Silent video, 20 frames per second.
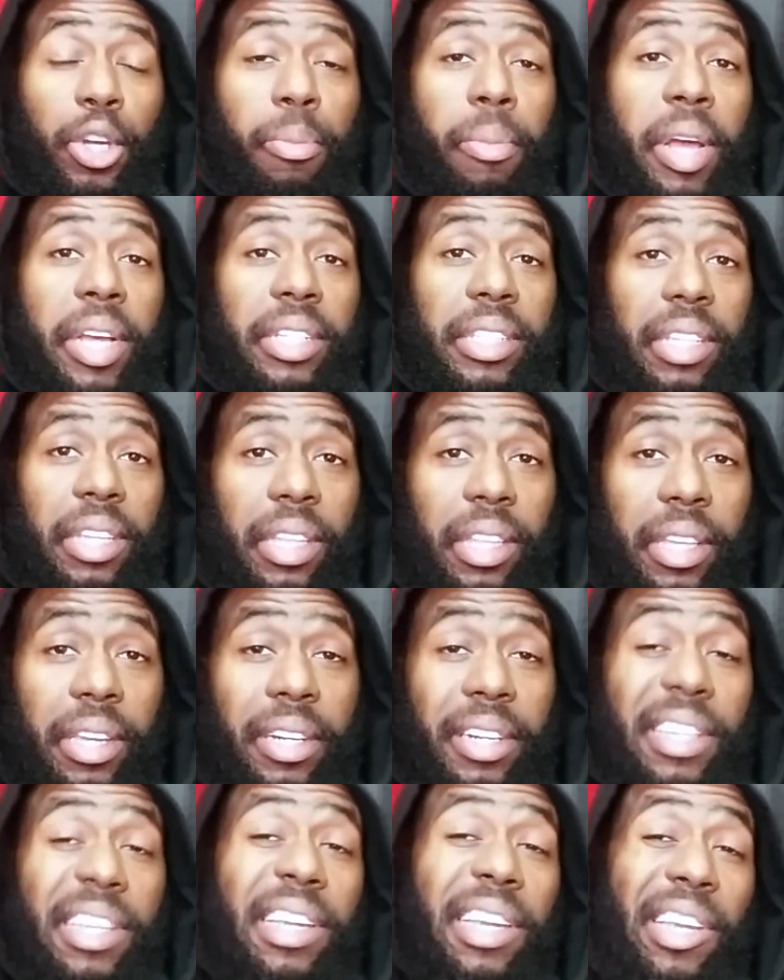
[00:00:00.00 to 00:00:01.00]

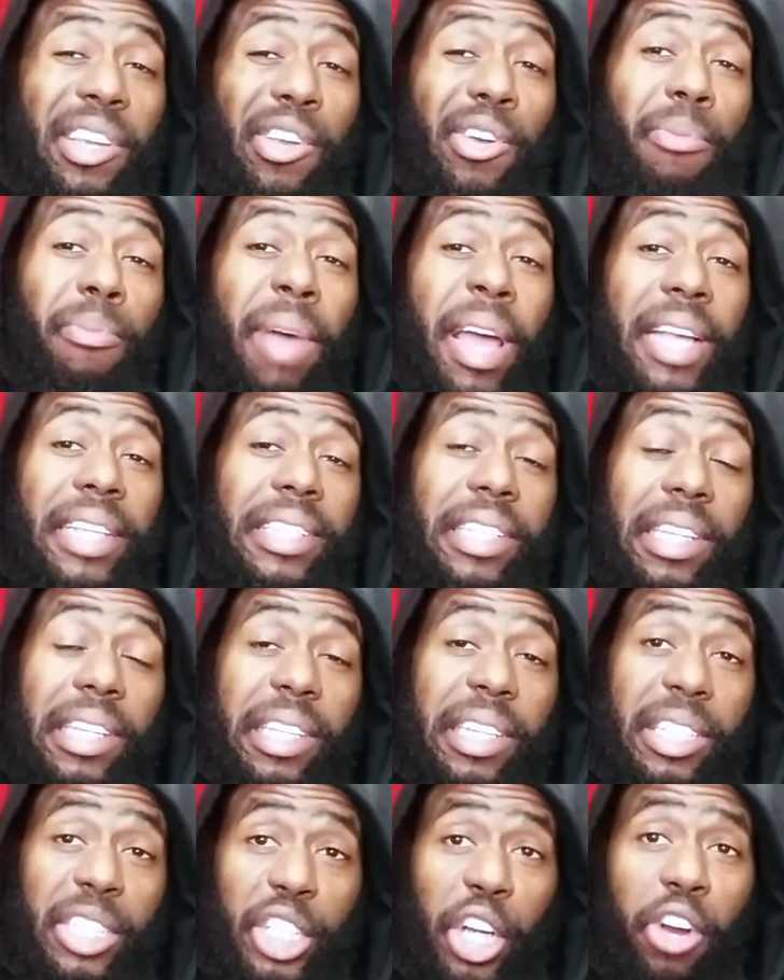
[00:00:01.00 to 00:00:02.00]
masculinity and your
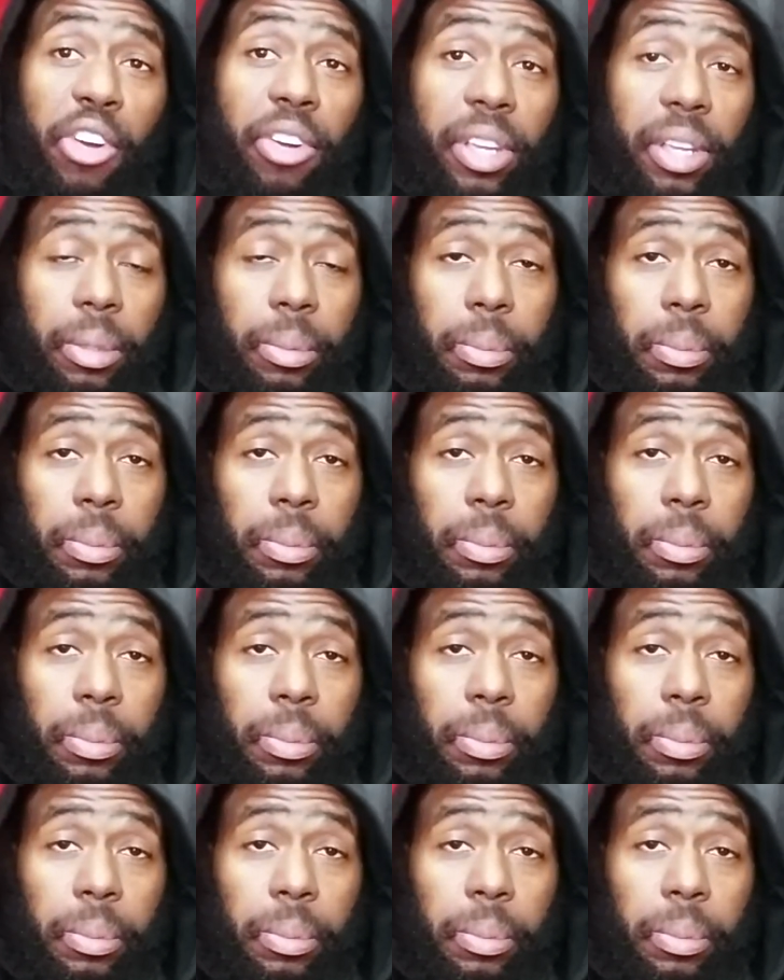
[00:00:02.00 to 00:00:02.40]
masculine journey?